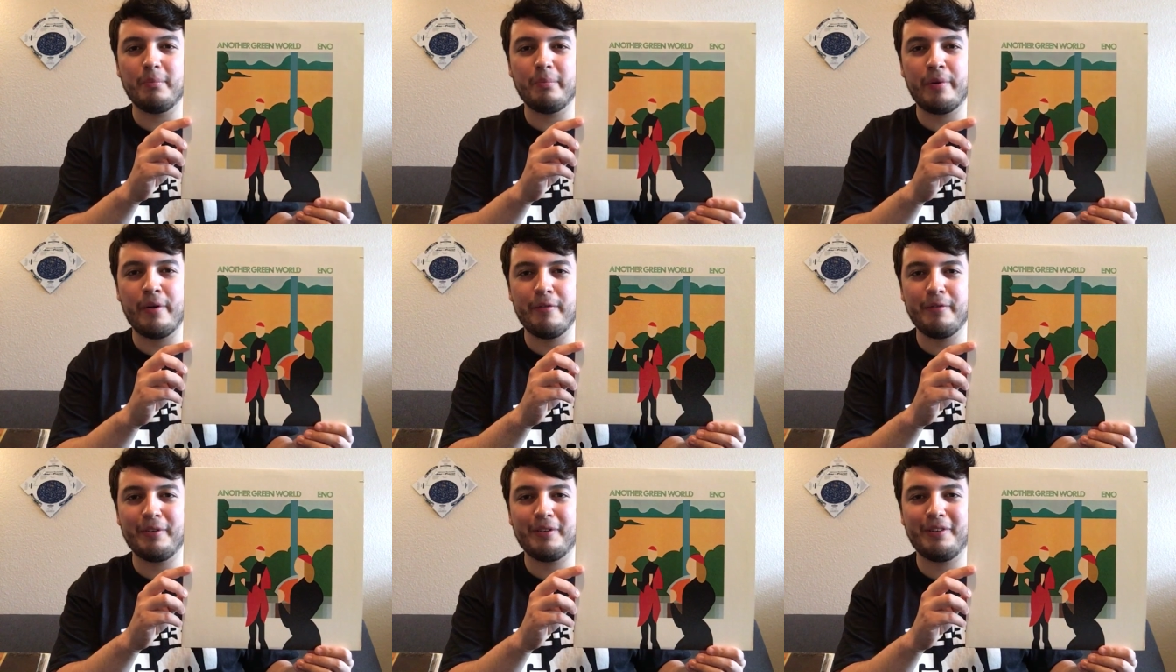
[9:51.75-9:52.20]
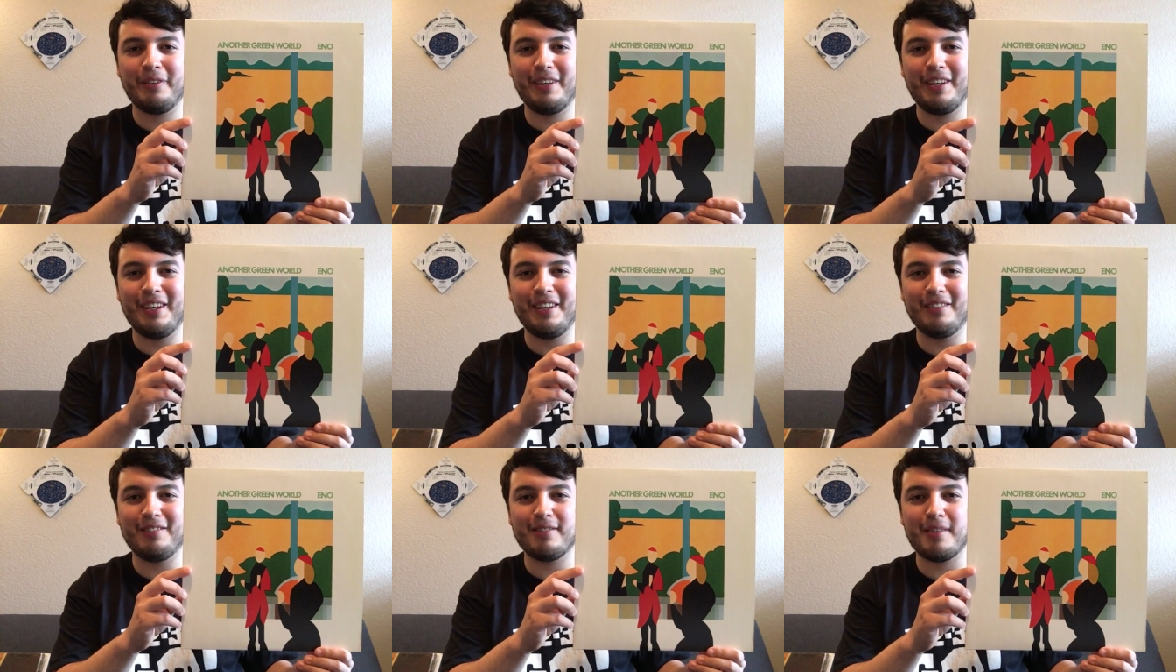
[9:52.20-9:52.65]

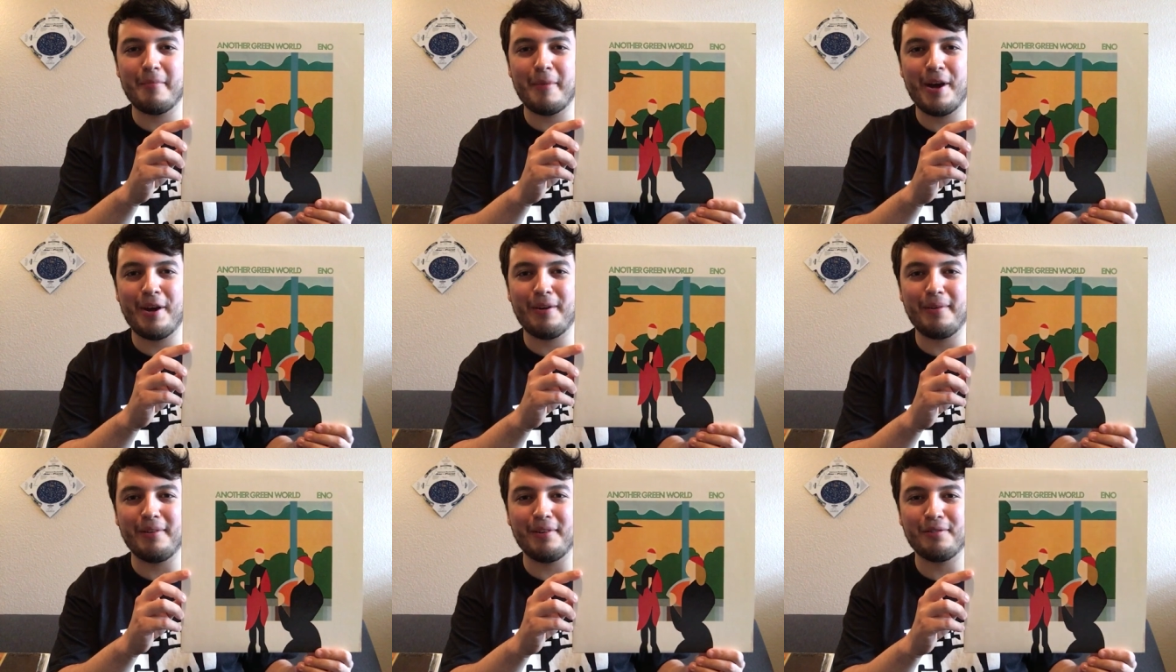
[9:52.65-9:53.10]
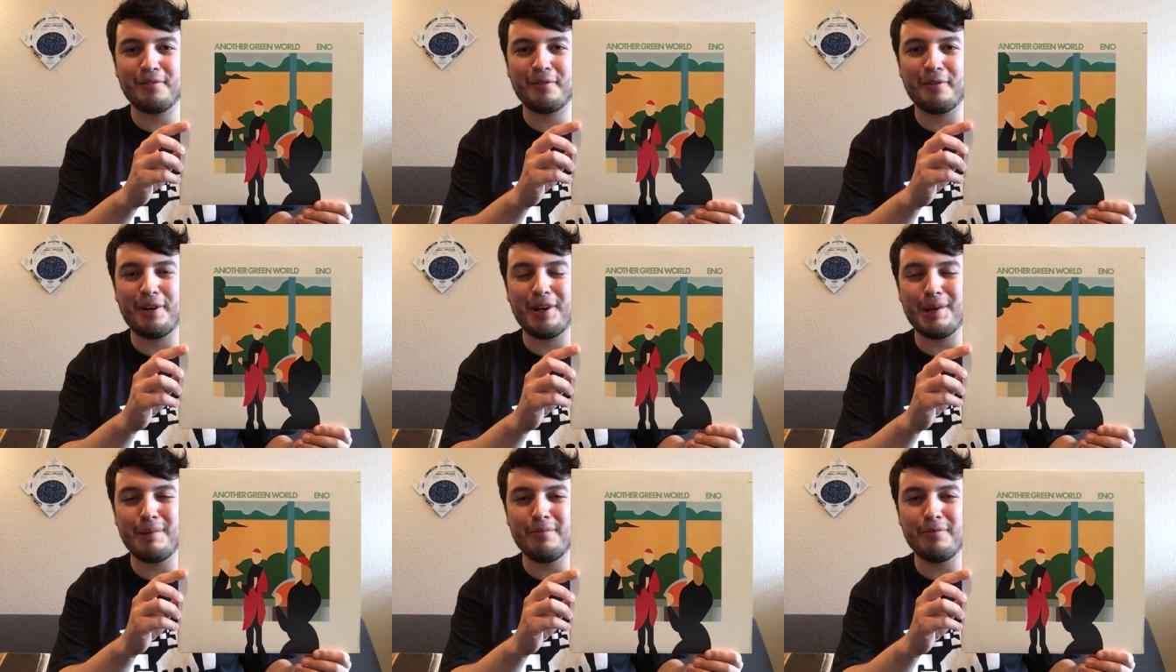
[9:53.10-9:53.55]
perfectly somehow
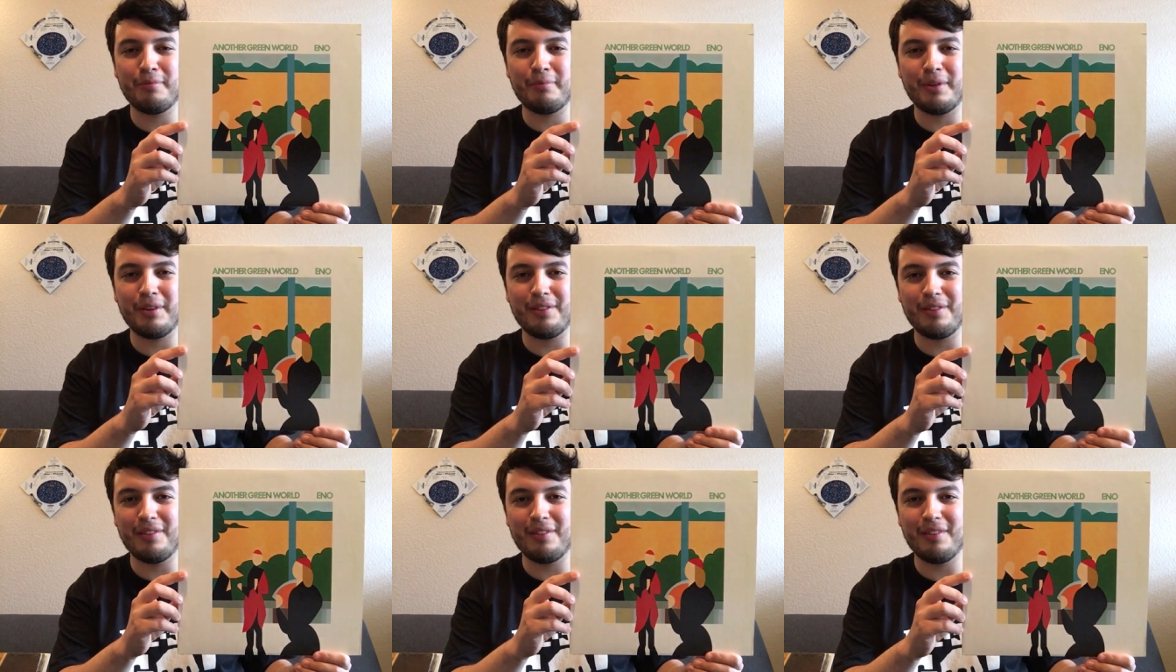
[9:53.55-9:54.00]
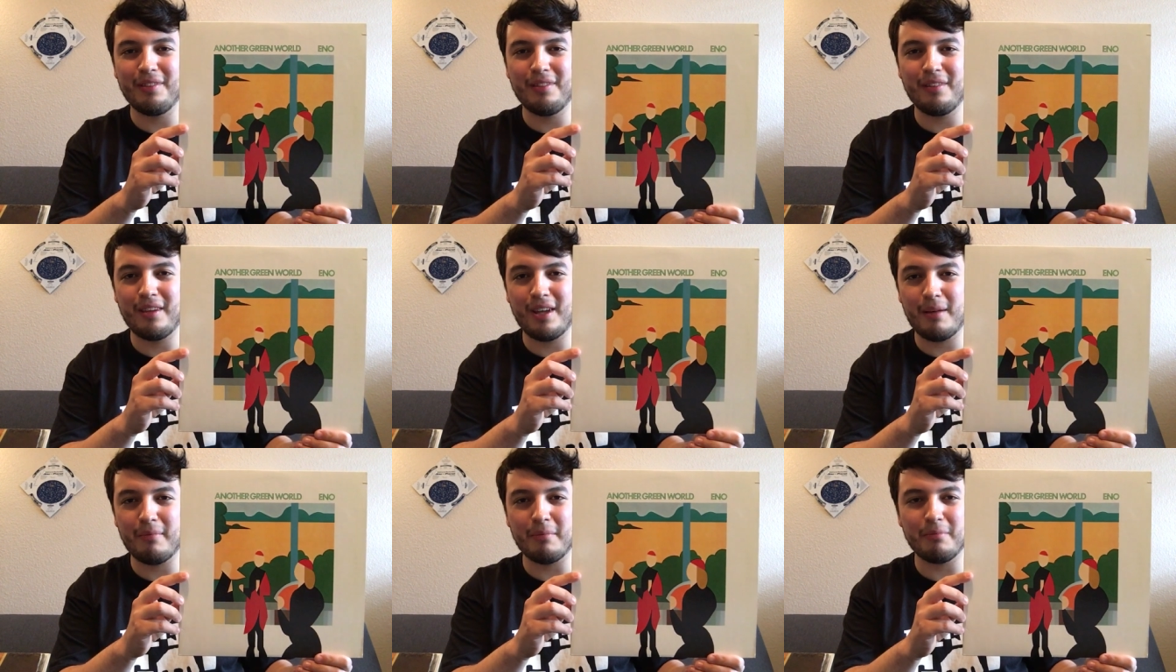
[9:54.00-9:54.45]
describes what
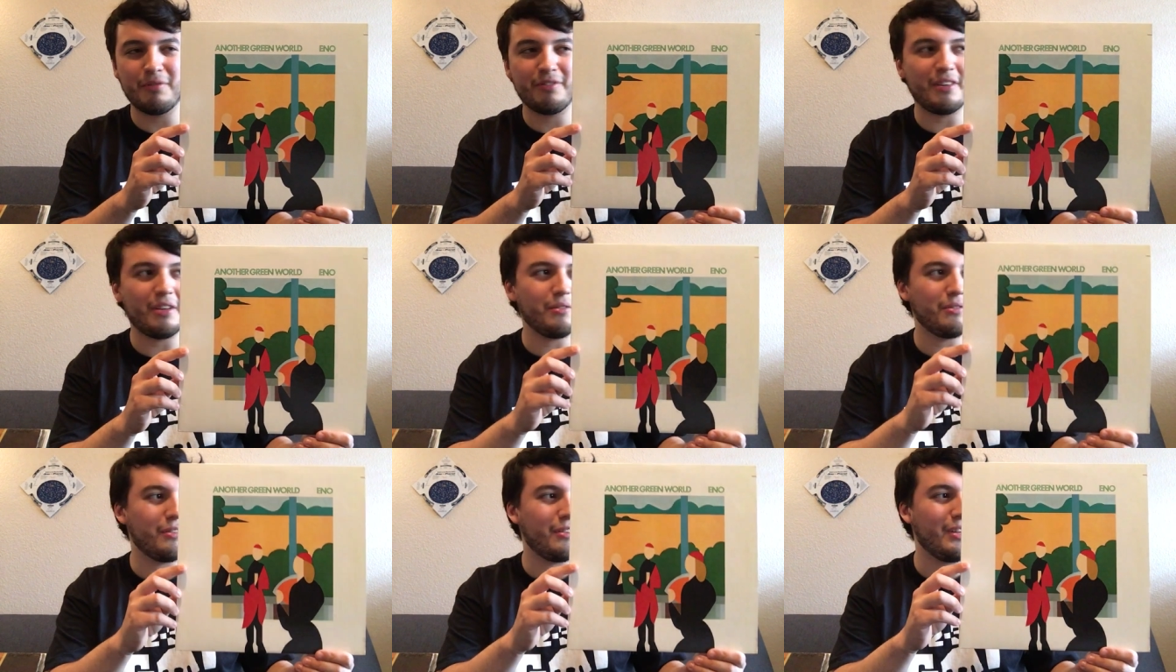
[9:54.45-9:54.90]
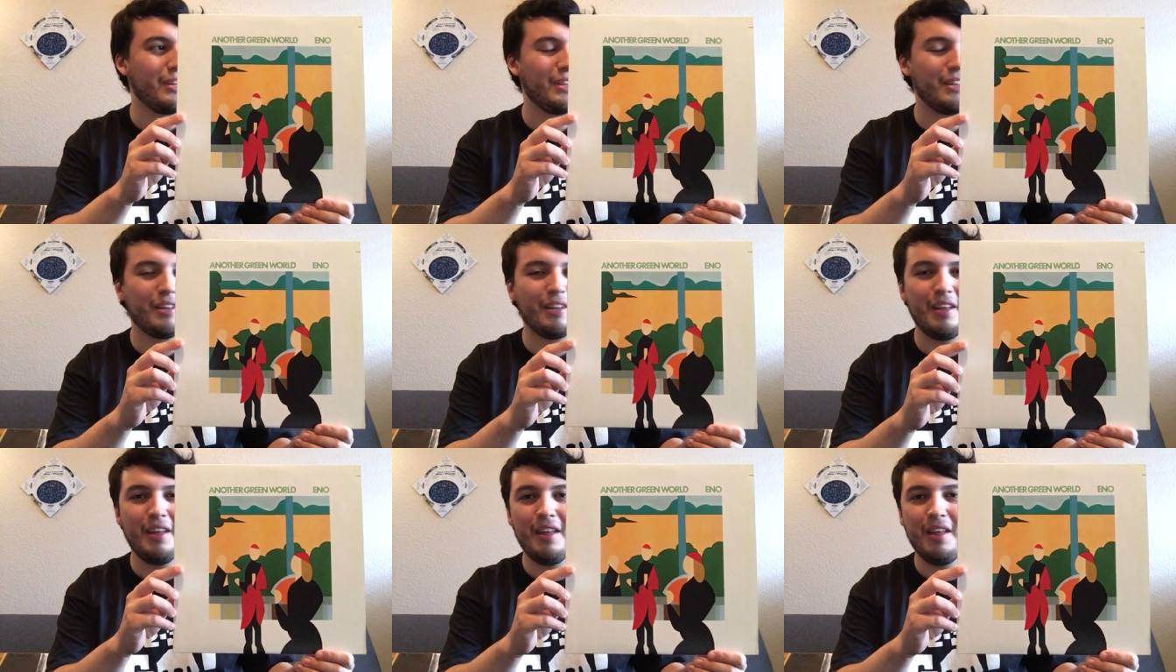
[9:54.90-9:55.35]
the album sounds like,
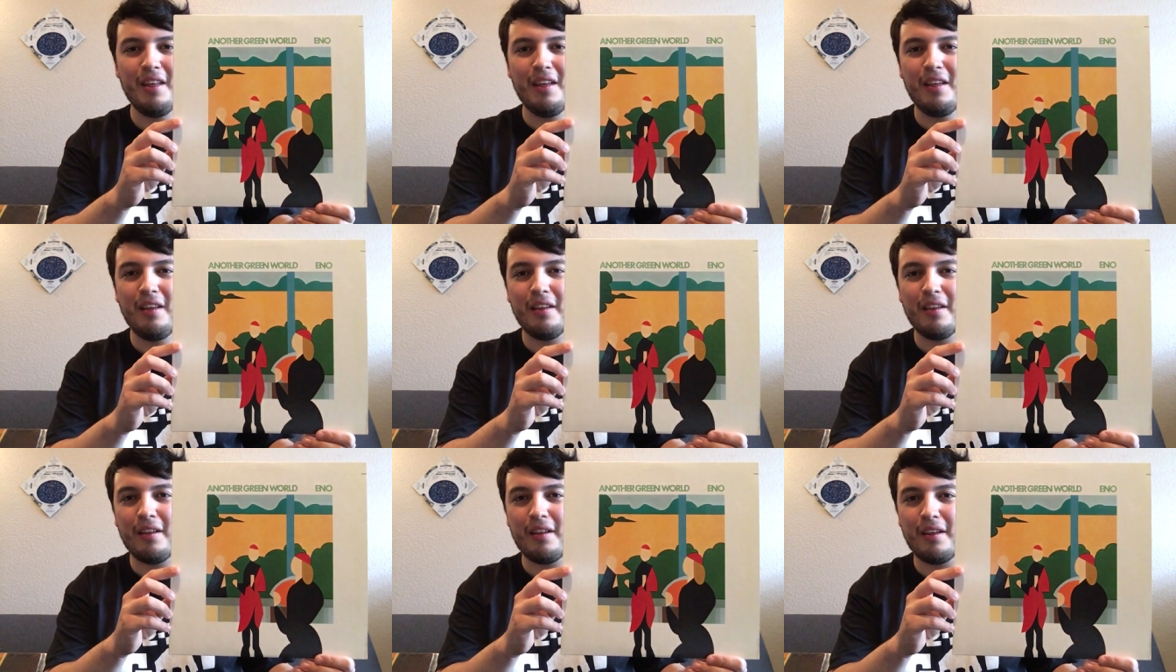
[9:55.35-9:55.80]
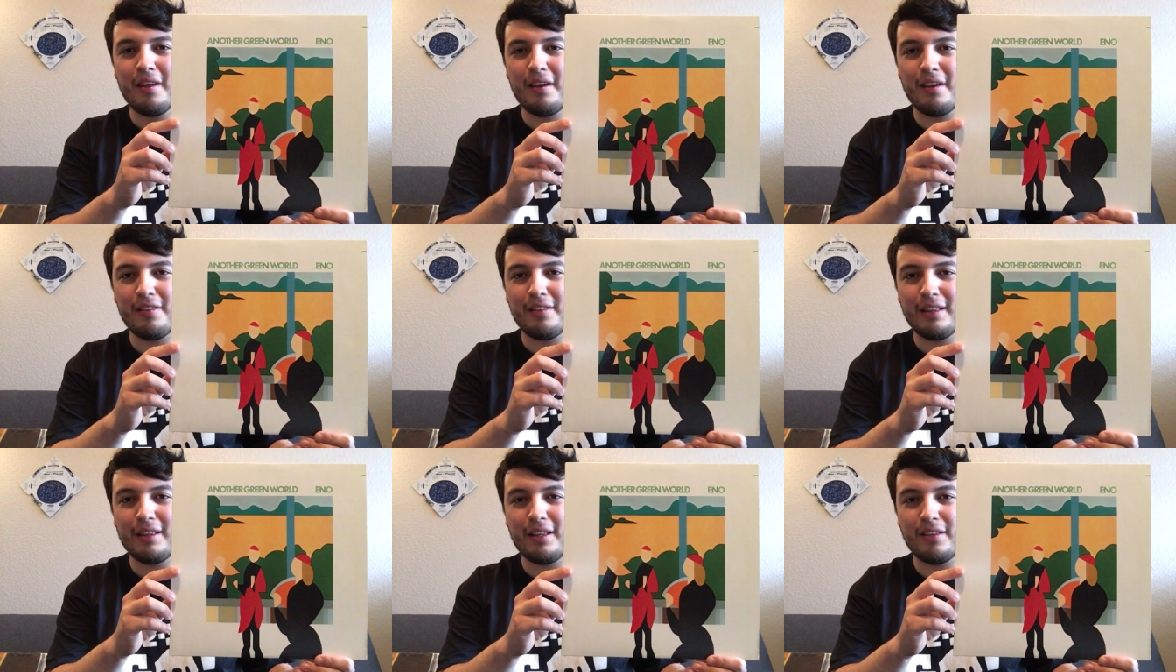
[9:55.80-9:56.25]
and
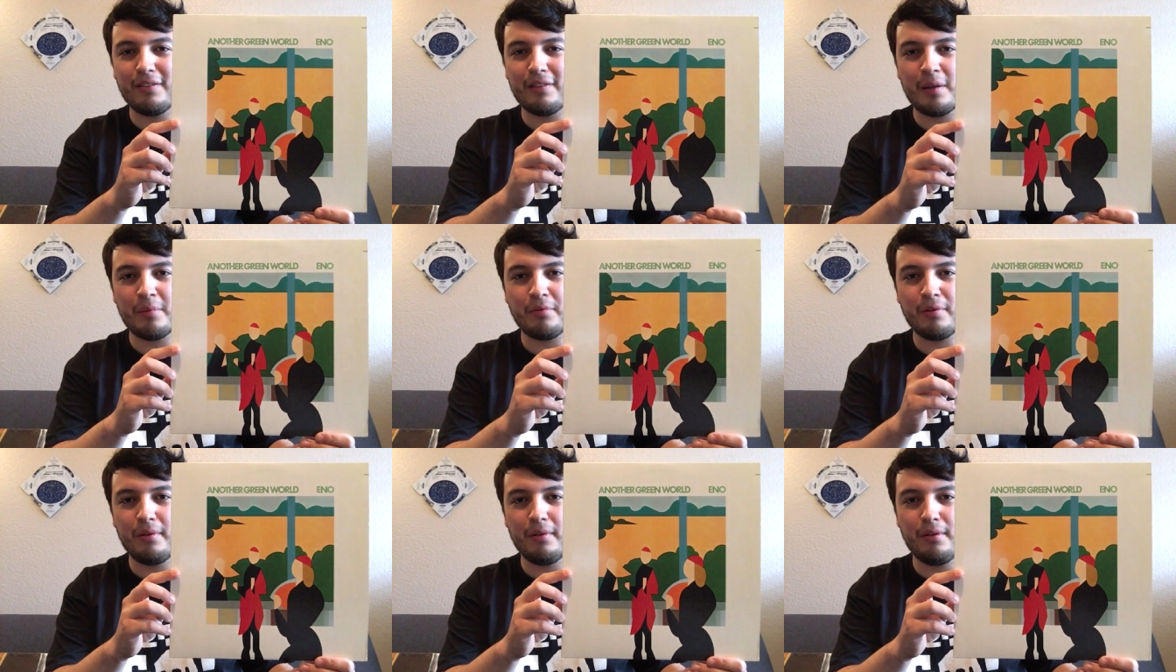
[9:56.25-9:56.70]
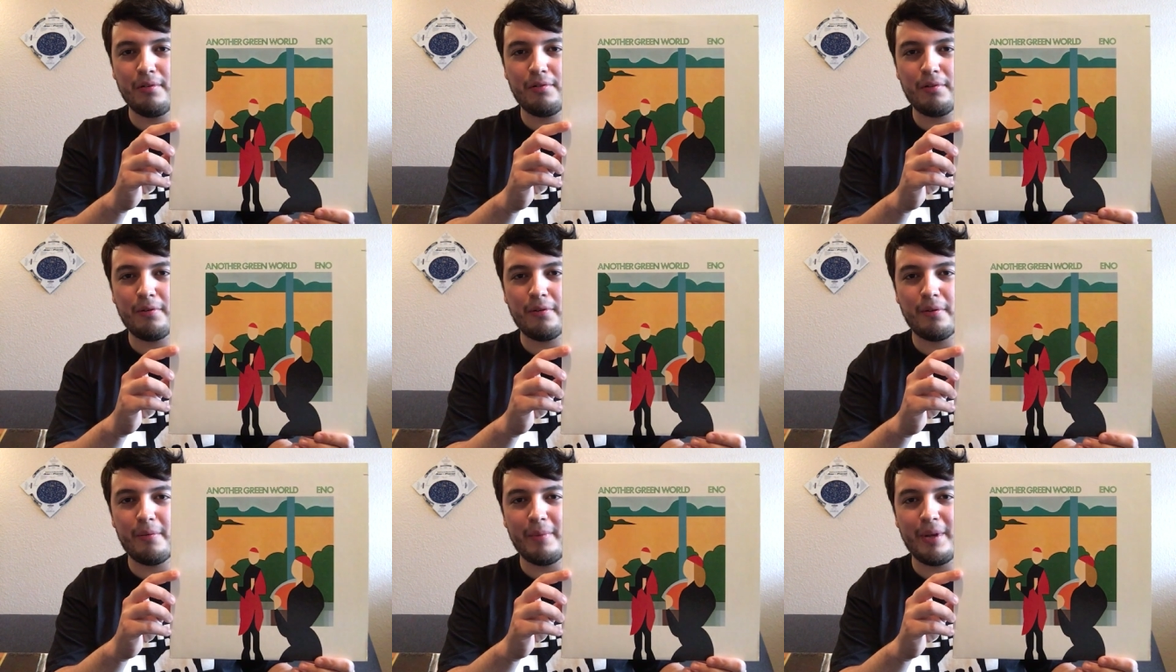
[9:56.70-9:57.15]
I think that's absolutely true.